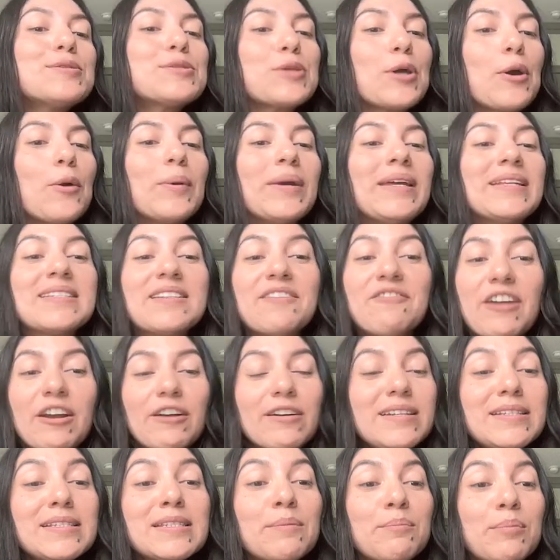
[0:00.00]
So it's a
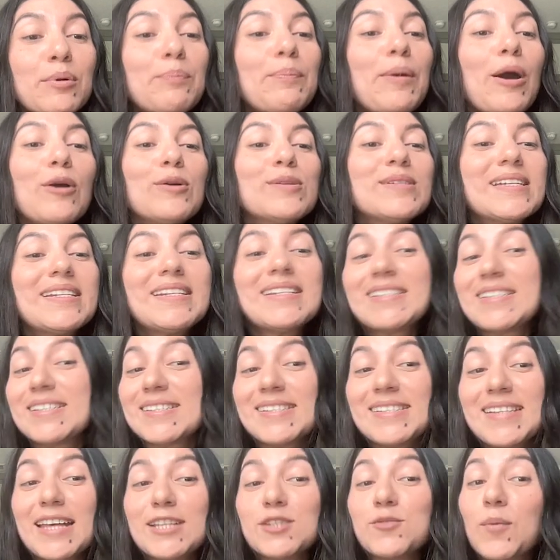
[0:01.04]
very simple post, and it just
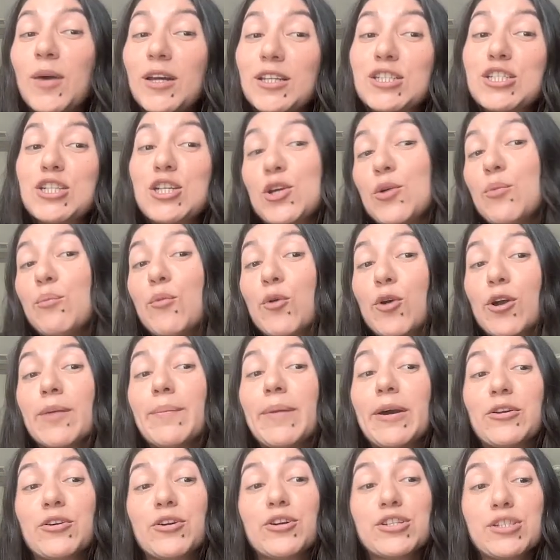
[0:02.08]
says, want to know more
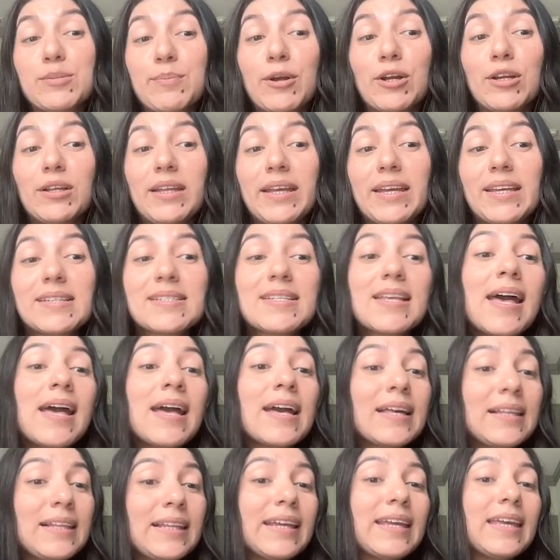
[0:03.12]
about our smart links.
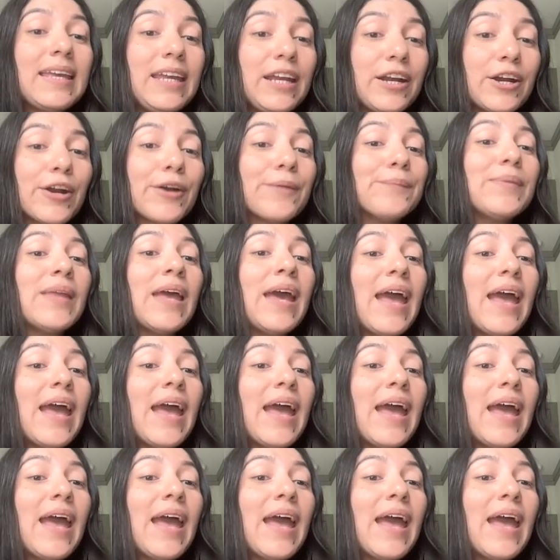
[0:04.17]
Click here.